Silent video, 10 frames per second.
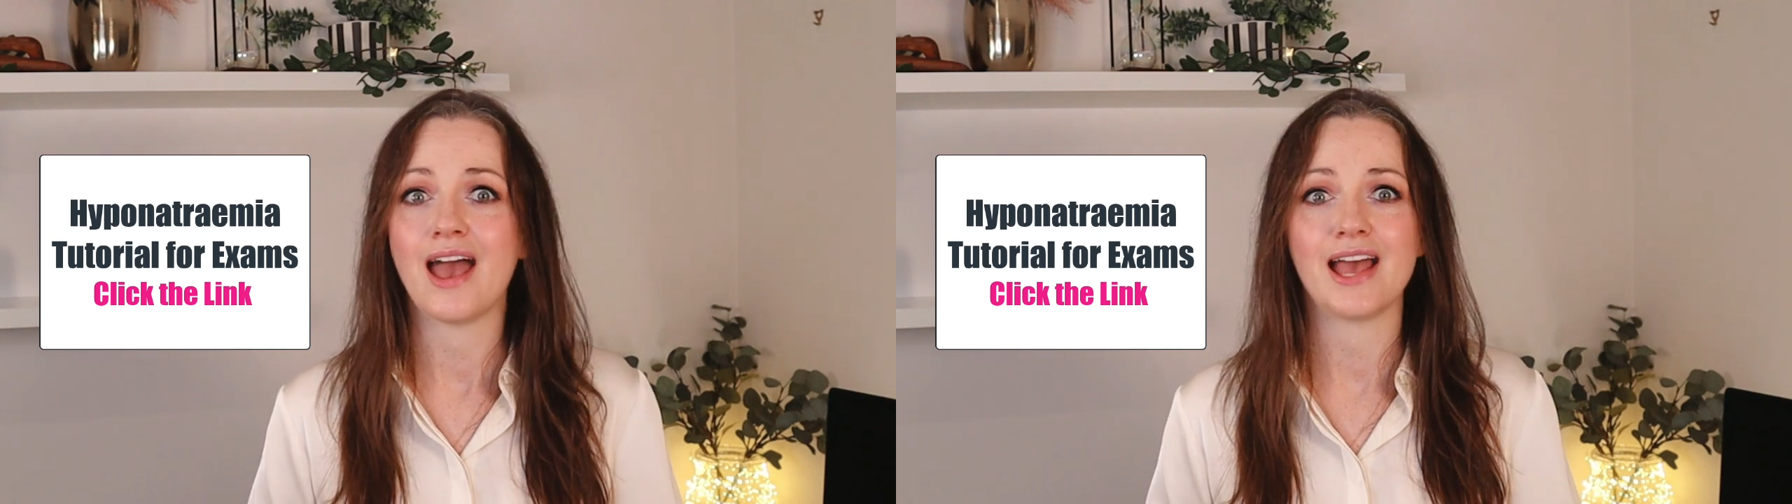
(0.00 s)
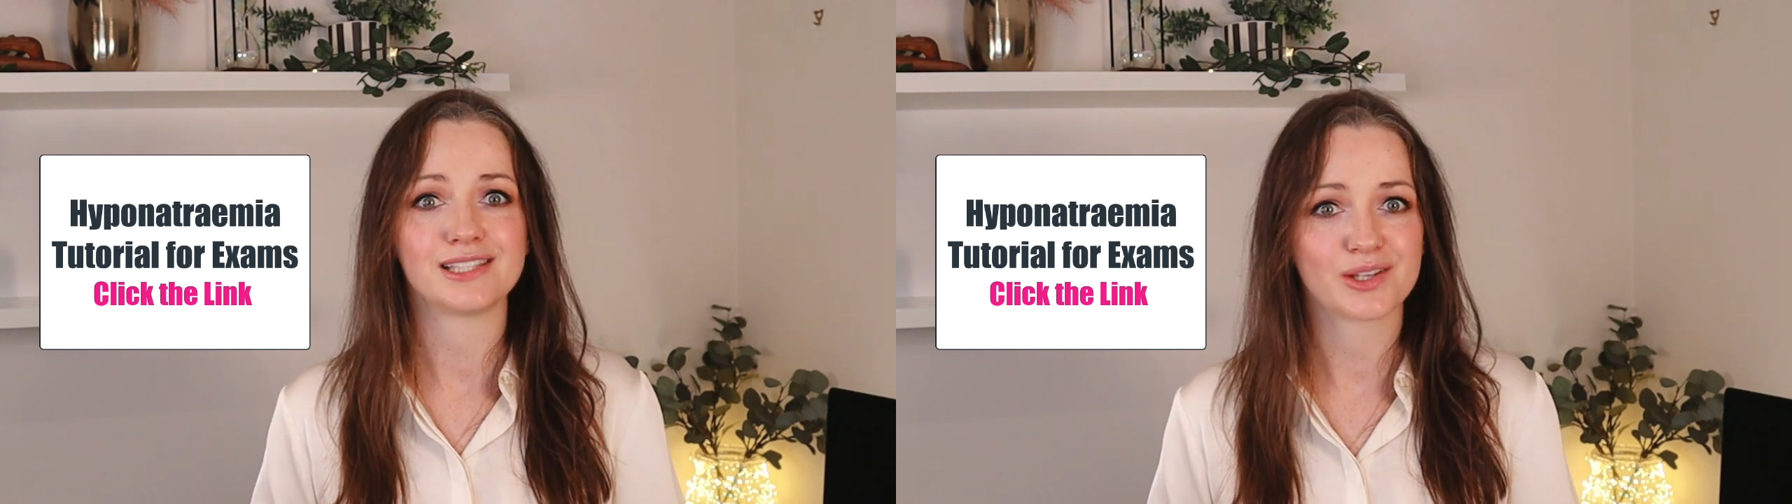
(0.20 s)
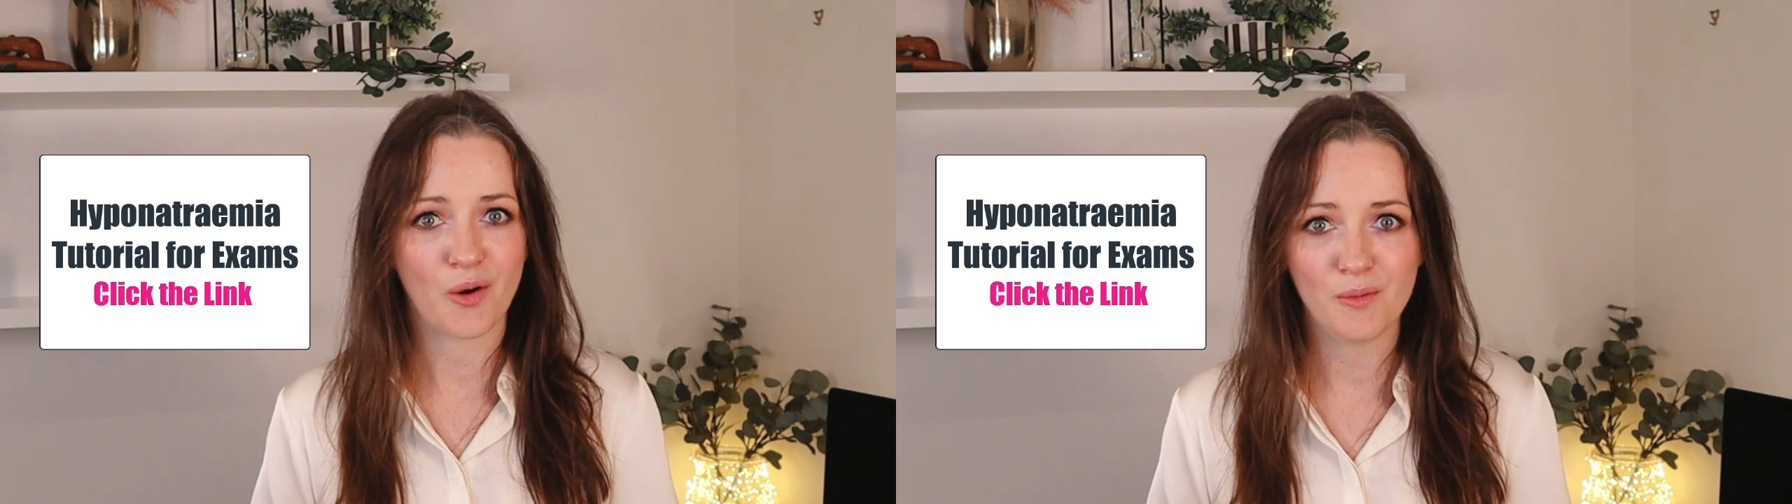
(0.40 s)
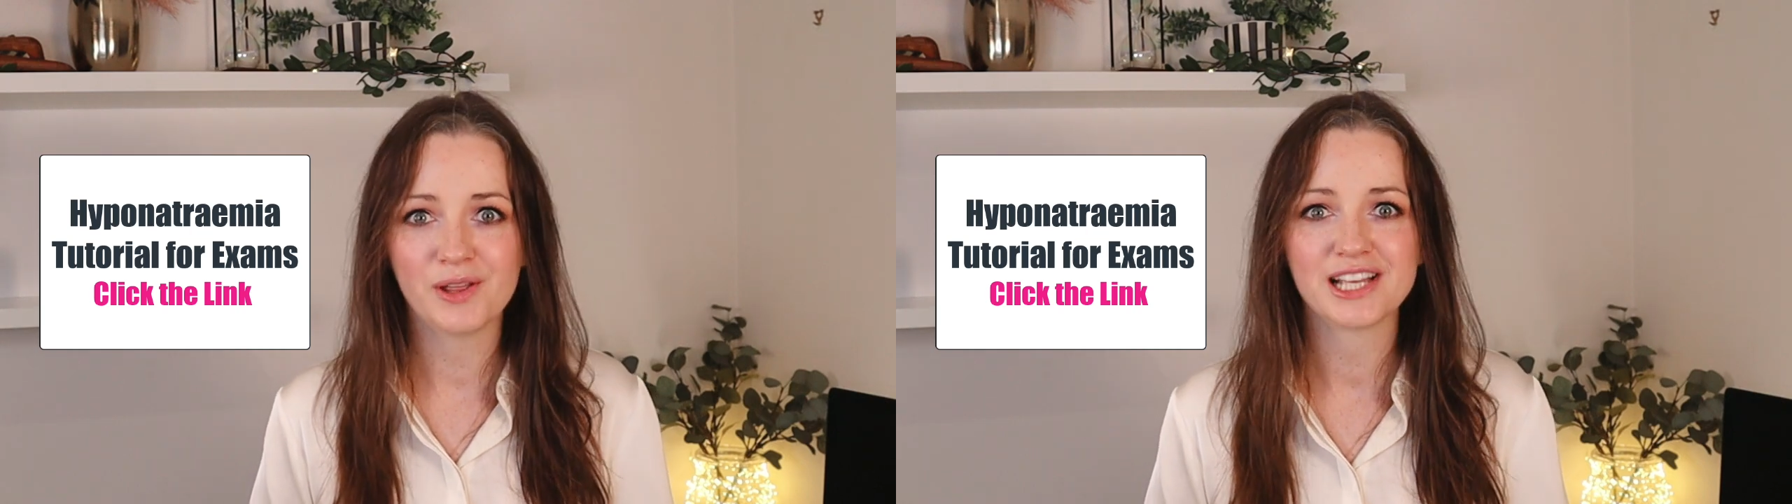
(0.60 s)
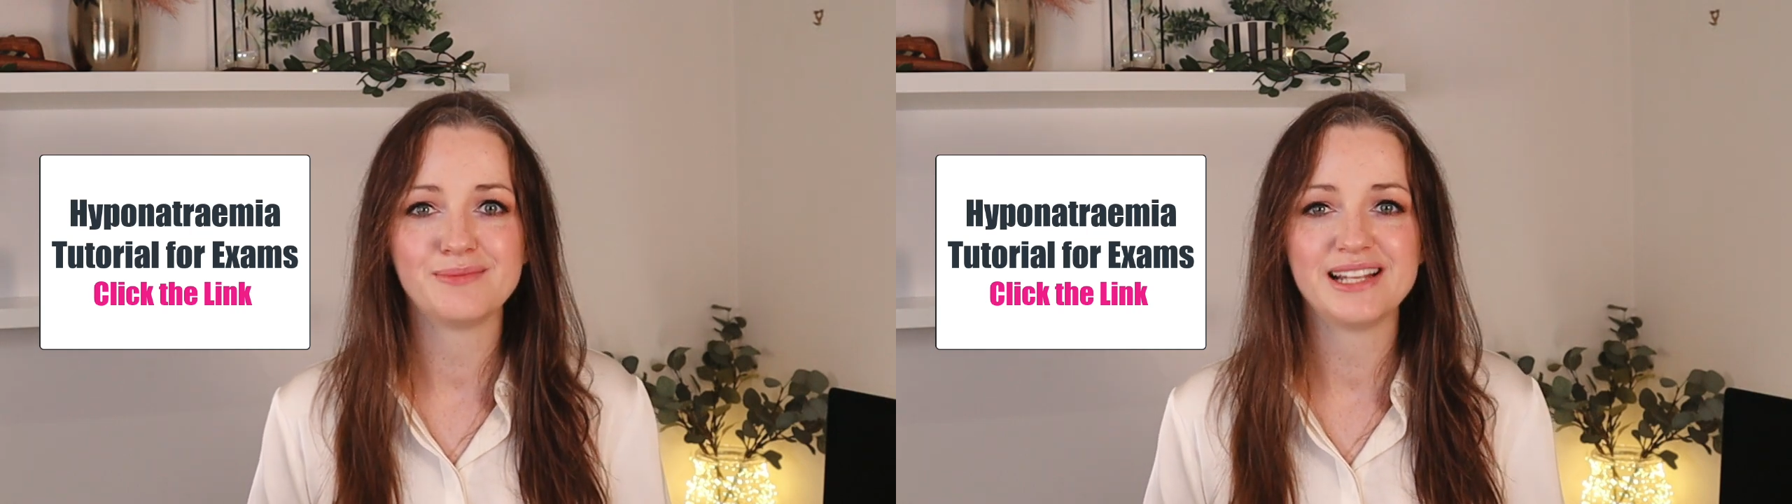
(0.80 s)
It's
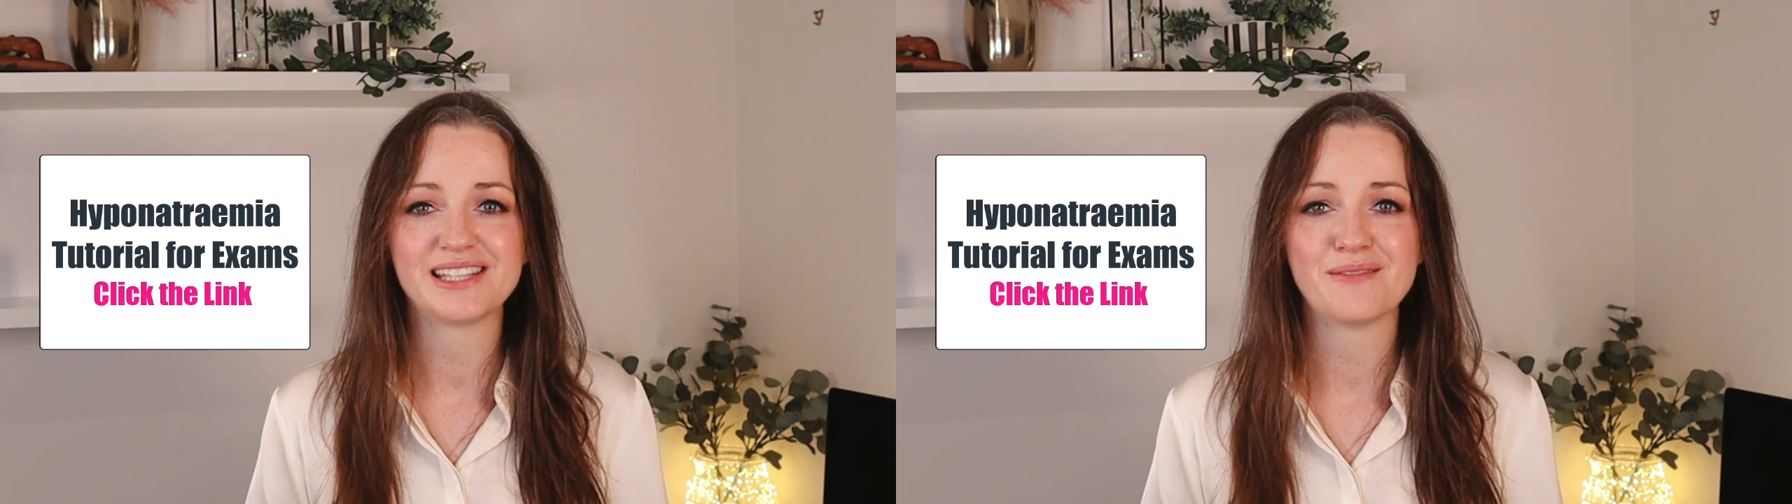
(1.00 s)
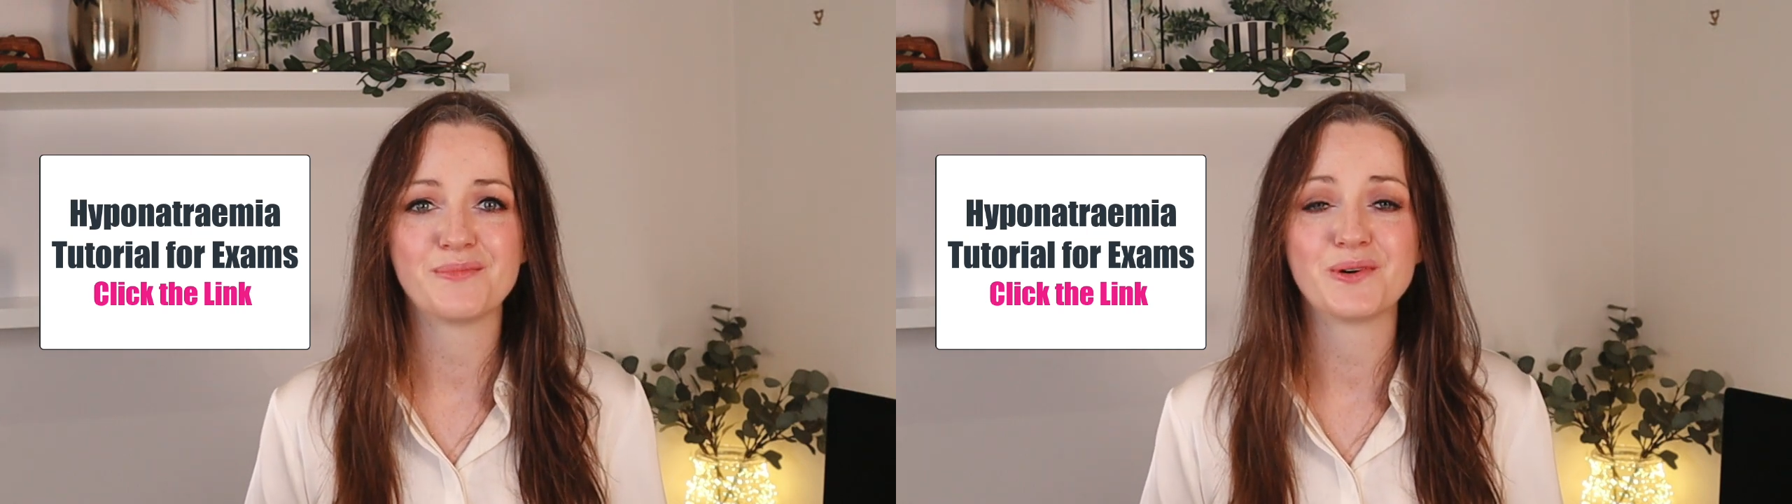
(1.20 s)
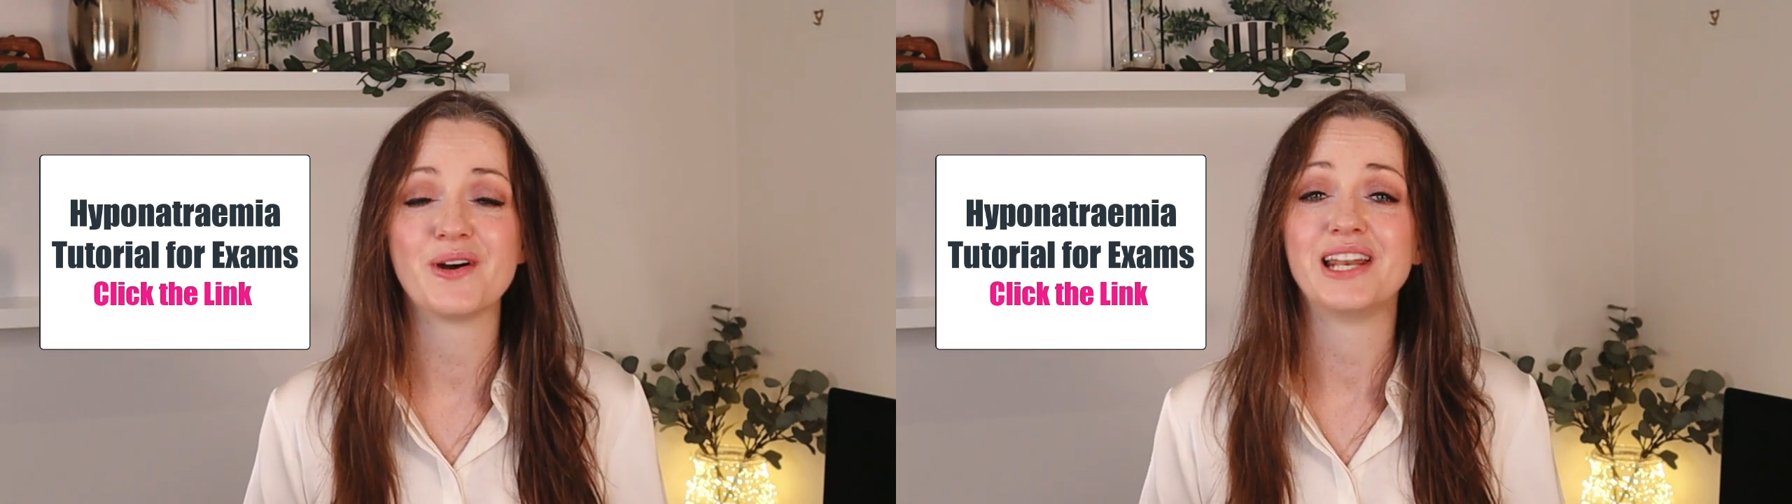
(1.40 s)
complex made simple,